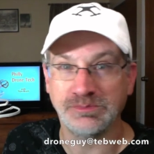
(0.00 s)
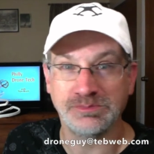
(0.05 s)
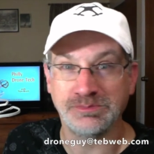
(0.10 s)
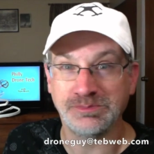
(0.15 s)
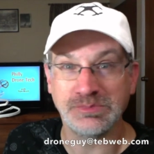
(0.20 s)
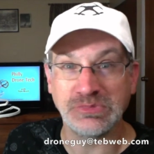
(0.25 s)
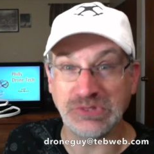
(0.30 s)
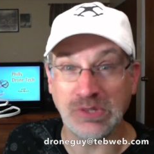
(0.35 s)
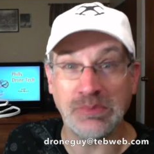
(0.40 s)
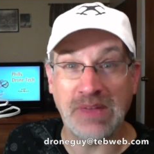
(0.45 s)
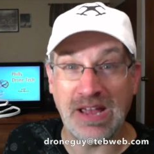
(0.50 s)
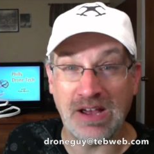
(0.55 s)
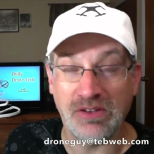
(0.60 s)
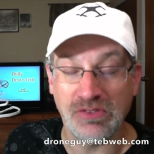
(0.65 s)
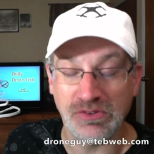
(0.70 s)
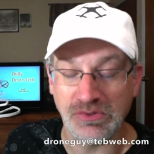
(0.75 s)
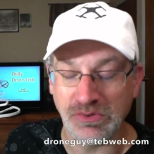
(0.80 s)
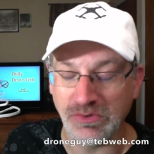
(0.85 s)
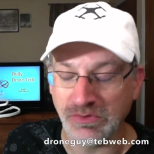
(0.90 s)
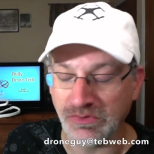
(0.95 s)

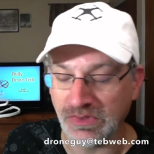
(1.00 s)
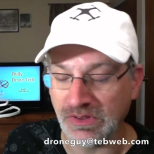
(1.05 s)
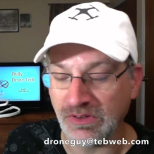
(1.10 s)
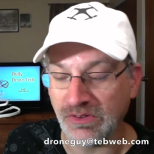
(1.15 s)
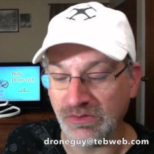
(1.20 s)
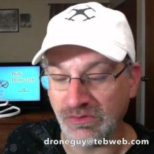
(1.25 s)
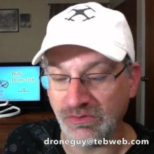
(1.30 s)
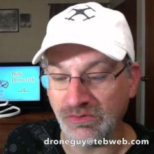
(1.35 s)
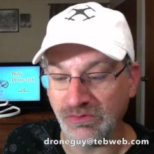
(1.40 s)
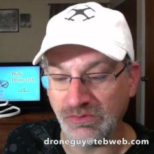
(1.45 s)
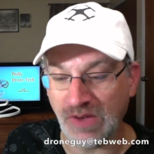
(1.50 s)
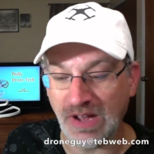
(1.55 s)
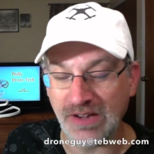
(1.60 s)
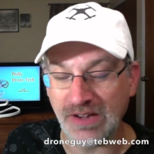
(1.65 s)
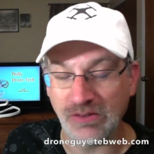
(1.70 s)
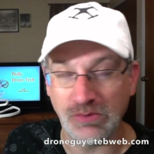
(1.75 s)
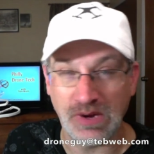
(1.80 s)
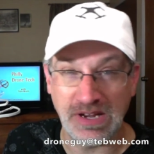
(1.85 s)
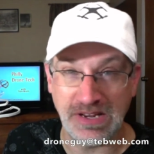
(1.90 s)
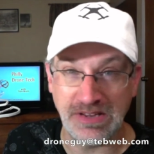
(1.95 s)
Somehow they'll
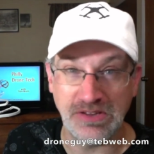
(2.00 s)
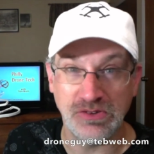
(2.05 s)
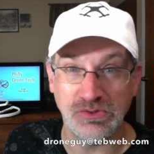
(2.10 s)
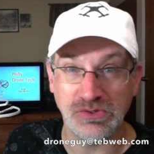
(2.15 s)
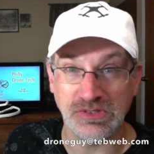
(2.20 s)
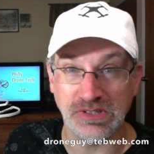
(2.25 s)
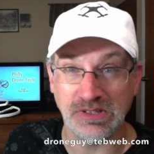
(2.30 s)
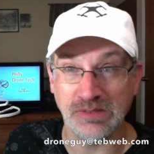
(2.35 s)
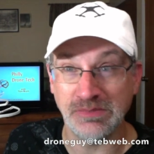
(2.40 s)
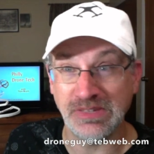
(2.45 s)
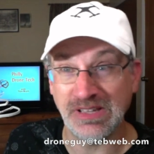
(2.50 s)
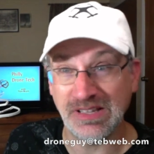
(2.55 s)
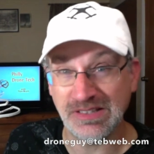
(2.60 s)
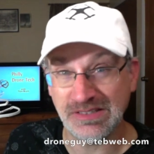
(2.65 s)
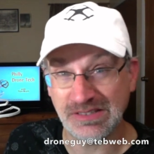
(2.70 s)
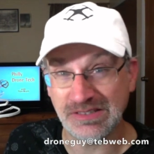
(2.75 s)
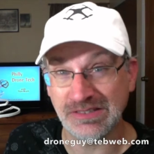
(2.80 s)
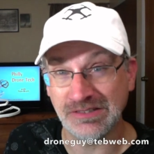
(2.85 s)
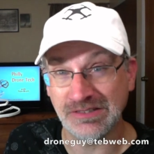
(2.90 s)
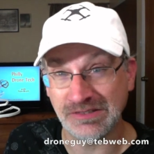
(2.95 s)
find a way to use it. I mean,
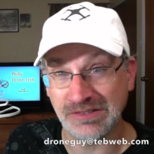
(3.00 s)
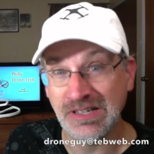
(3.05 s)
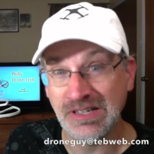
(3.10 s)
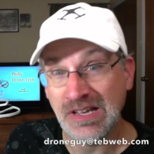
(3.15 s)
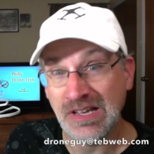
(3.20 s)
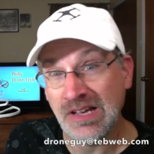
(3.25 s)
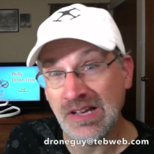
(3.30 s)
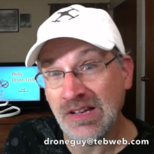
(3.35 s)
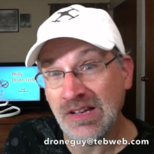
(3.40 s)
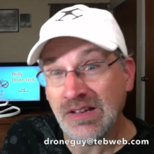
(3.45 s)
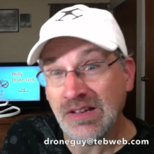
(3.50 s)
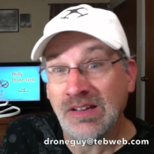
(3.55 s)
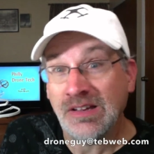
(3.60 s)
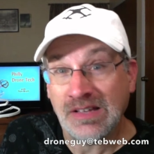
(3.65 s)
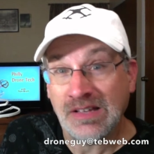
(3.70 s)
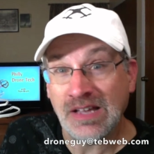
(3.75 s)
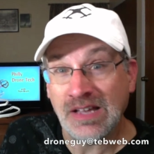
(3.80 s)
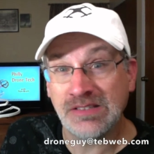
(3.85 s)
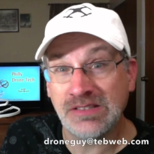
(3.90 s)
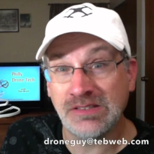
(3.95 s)
that's still
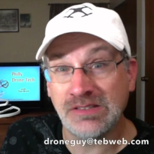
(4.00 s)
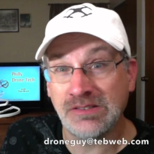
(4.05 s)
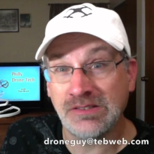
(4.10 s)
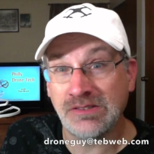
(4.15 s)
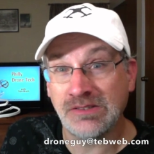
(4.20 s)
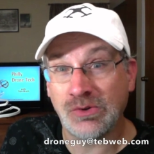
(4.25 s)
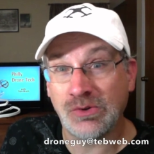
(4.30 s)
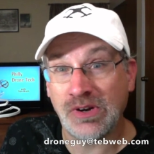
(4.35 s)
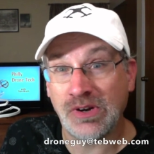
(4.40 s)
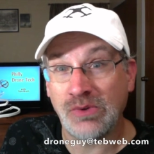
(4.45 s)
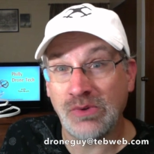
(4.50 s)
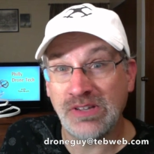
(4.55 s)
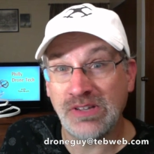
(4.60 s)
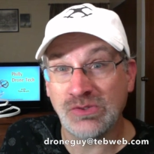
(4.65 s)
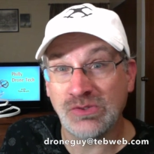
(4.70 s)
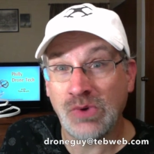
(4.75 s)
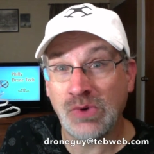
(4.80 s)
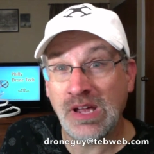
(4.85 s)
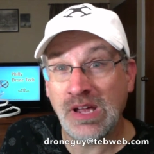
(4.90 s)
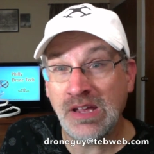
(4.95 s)
quite a
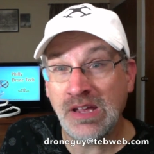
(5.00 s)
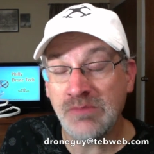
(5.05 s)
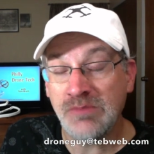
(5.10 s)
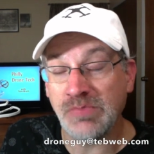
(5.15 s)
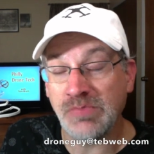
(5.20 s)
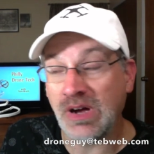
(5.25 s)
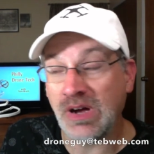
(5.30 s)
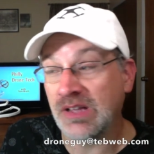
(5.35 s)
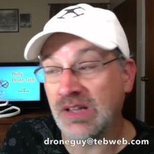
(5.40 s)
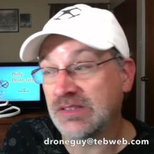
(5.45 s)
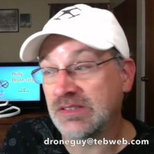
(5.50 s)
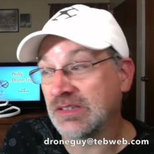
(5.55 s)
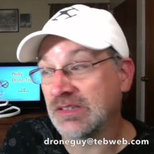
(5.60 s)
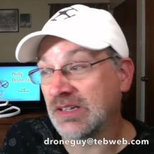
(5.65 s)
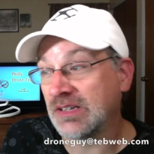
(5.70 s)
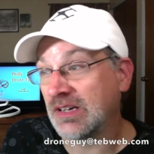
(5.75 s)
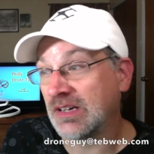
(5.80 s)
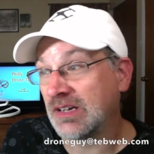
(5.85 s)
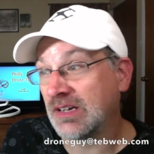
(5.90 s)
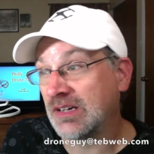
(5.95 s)
ways away, but
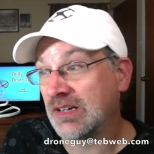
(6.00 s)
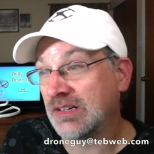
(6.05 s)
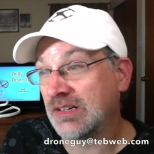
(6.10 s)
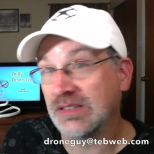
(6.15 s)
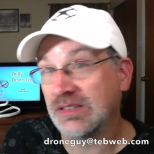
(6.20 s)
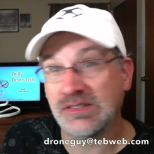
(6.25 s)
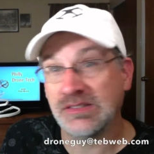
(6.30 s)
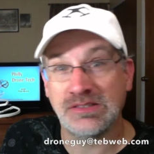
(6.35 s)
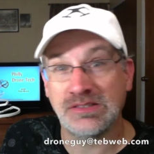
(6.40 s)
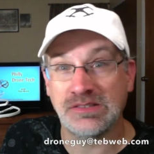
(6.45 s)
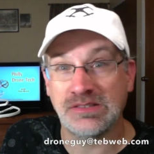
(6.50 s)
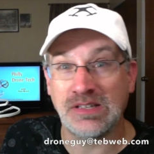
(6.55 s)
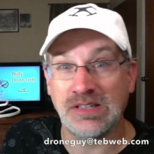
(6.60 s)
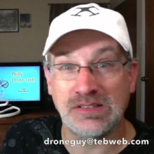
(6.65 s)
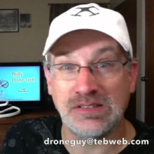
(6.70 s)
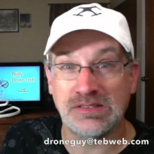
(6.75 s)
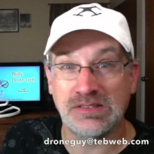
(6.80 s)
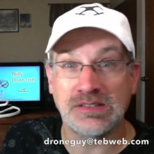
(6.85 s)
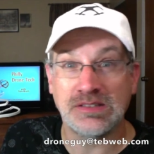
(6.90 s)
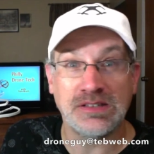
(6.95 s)

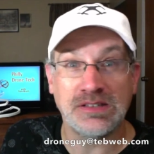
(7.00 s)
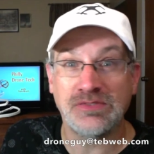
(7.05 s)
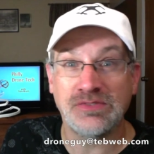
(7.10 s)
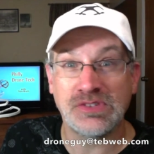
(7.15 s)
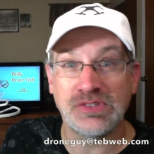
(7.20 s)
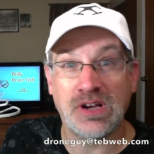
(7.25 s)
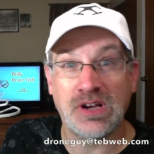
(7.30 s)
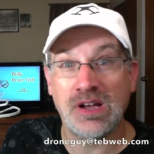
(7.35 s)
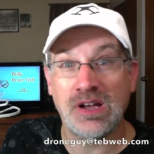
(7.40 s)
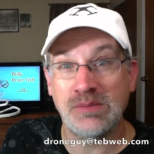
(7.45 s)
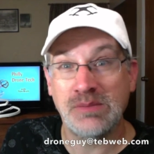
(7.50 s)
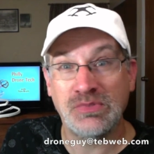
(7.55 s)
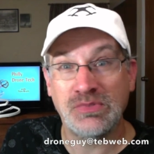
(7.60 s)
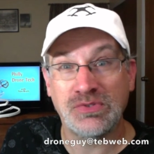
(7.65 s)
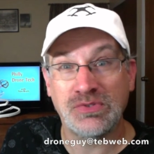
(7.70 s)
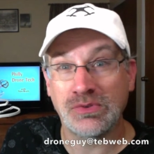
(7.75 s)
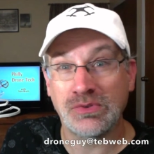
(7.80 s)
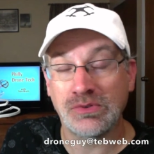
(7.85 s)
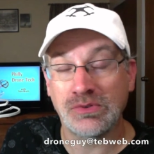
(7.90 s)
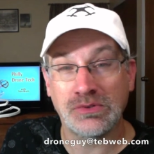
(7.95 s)
that's enough time
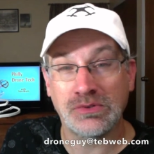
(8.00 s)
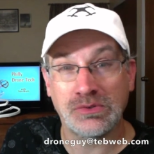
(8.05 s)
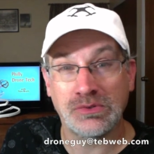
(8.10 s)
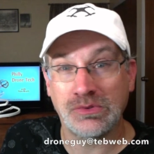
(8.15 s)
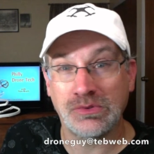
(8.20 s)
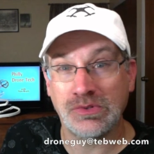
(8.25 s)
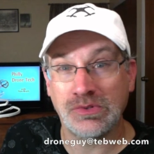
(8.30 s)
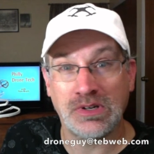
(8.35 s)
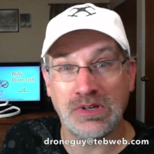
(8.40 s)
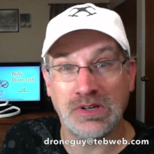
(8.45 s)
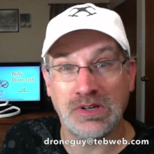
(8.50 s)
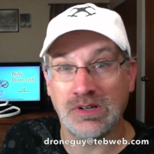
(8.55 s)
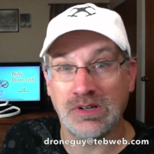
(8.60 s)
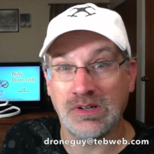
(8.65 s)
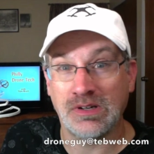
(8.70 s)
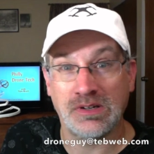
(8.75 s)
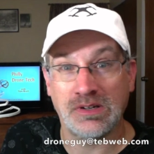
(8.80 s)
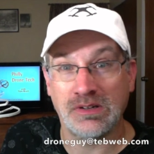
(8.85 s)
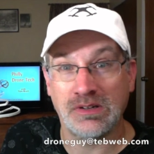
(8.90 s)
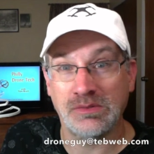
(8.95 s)

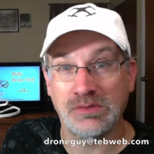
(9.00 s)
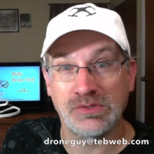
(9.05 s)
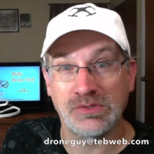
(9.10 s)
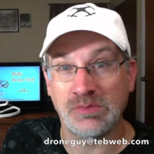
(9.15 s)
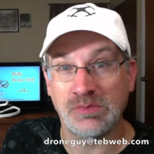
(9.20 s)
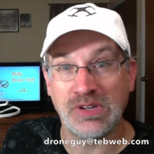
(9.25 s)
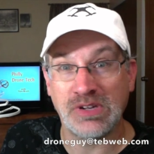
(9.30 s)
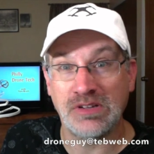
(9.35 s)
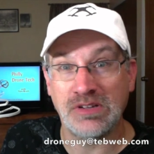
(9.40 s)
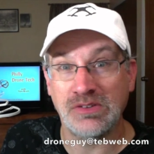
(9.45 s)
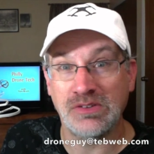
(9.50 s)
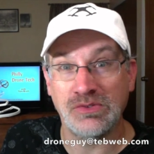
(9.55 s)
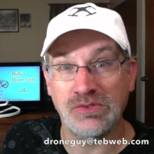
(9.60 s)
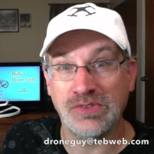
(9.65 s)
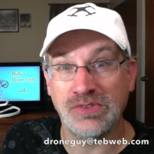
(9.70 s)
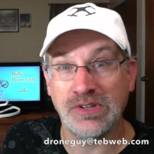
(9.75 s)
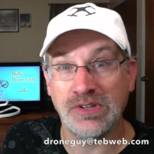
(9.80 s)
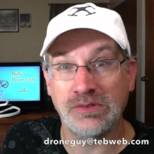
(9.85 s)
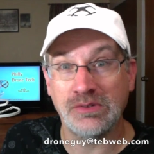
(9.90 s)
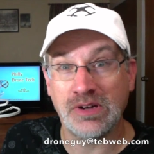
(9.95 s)
for somebody to
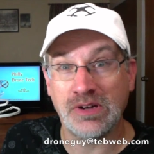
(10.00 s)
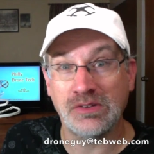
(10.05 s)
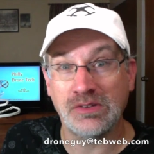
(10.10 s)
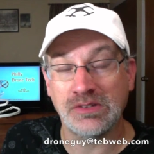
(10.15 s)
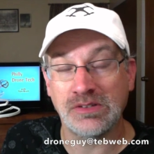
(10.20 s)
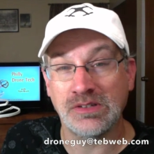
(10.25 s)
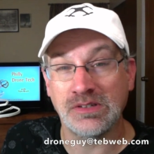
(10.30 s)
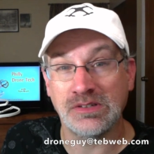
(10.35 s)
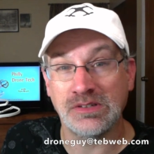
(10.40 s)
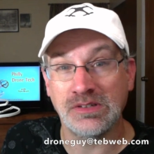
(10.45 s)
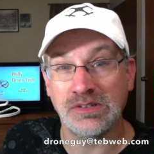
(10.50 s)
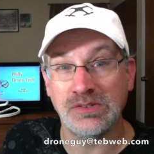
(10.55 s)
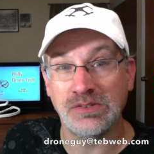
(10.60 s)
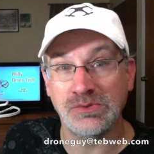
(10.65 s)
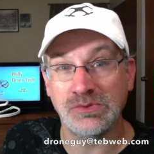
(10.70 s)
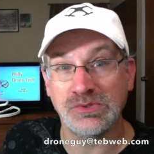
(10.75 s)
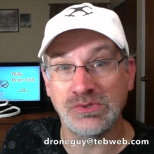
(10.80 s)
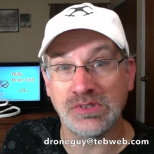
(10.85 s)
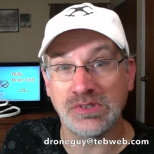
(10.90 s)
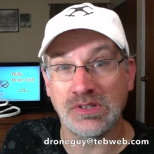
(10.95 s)
figure out to
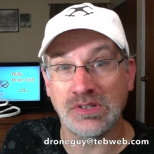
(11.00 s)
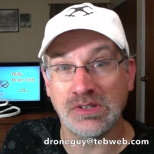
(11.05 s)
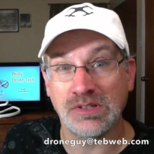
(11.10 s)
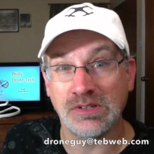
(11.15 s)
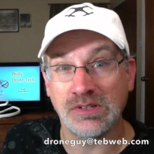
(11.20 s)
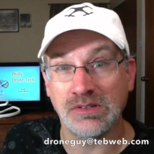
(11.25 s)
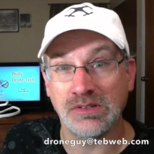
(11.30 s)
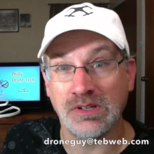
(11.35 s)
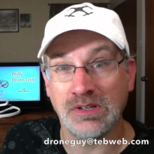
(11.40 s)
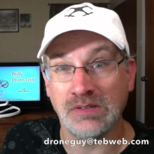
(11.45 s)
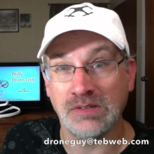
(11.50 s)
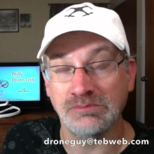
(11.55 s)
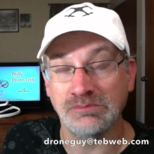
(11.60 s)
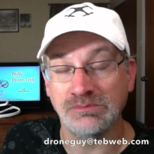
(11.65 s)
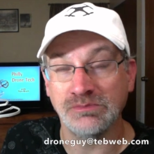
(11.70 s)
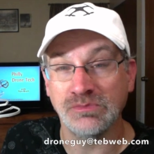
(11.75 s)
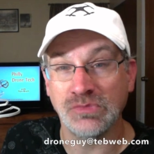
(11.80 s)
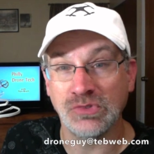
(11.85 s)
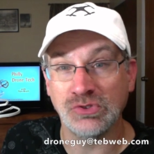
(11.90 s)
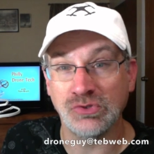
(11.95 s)
use
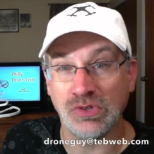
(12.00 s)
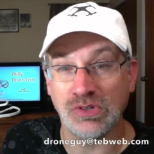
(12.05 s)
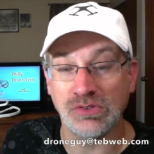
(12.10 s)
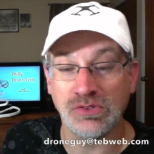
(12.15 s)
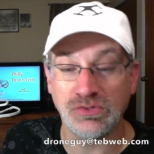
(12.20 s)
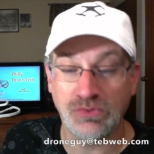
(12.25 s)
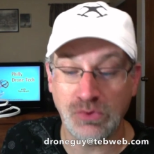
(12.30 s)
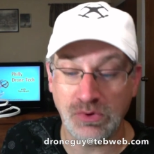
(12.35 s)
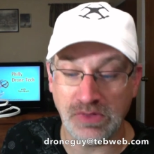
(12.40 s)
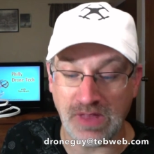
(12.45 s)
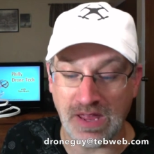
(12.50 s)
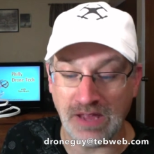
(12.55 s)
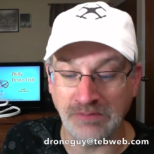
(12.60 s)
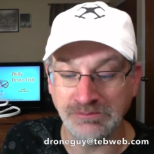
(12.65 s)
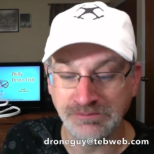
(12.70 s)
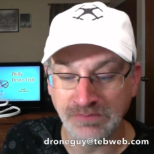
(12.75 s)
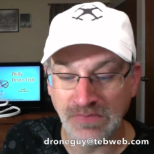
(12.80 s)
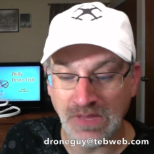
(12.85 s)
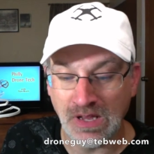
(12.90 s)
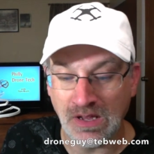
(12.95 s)
drones for that.